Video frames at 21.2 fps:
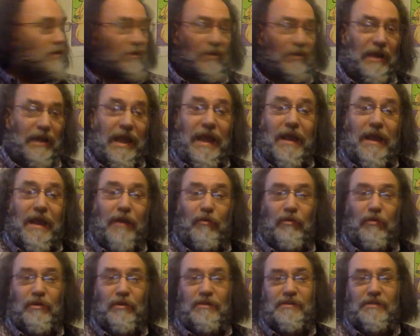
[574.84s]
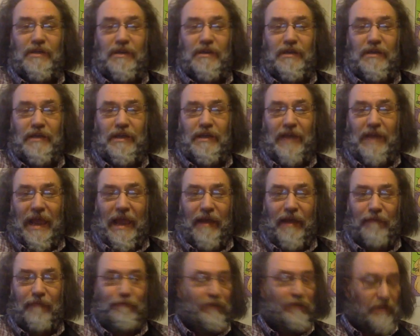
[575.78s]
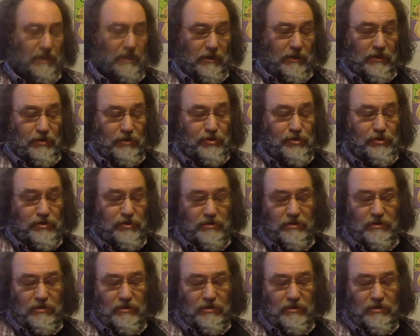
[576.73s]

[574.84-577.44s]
I was a catfish